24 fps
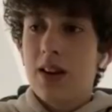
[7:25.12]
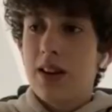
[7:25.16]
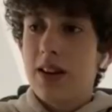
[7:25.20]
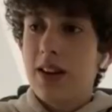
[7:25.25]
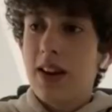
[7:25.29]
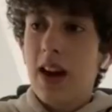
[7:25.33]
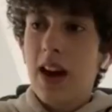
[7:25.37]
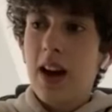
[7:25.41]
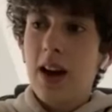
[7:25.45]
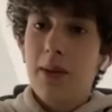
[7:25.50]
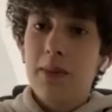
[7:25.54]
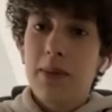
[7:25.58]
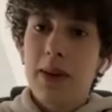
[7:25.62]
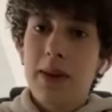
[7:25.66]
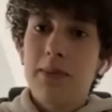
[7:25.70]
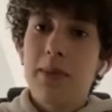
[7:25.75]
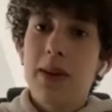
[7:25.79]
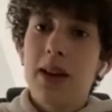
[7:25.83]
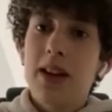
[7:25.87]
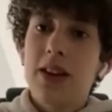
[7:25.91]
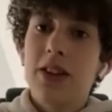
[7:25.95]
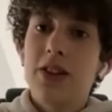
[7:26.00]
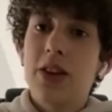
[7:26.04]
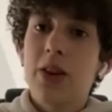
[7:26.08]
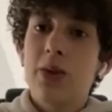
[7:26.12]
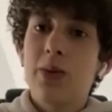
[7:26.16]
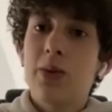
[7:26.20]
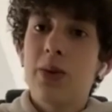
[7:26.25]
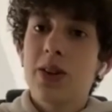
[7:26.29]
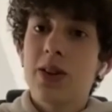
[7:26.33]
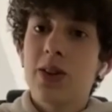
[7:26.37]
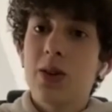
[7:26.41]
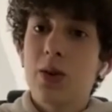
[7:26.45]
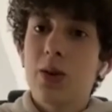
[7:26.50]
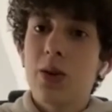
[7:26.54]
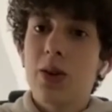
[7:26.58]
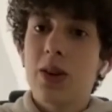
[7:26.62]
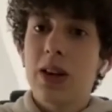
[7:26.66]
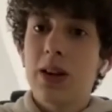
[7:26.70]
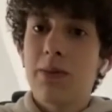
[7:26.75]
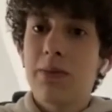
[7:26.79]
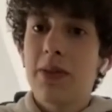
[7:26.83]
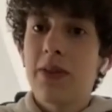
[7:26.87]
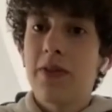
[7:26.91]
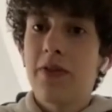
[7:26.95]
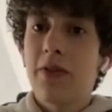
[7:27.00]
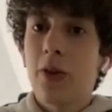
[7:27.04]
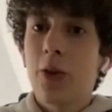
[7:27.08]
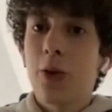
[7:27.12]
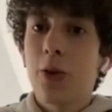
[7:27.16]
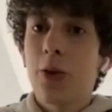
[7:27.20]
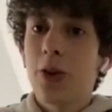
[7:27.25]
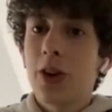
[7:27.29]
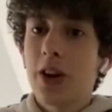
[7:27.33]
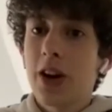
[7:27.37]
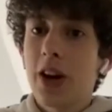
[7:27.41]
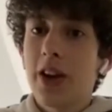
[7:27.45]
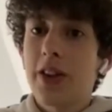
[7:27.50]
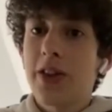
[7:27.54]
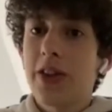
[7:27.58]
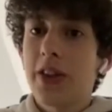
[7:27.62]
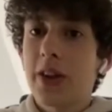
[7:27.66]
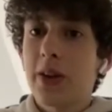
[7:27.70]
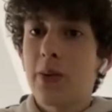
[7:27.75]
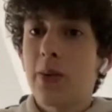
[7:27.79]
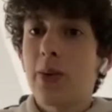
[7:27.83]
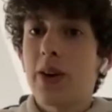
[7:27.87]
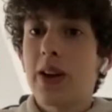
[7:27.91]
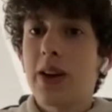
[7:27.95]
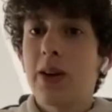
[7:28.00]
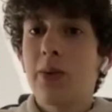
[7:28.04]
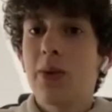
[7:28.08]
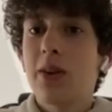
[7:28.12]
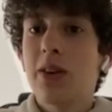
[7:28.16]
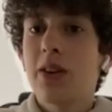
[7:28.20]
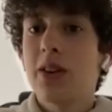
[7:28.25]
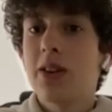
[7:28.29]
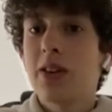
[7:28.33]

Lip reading: Yeah, I mean, me and you were talking before, and I think we were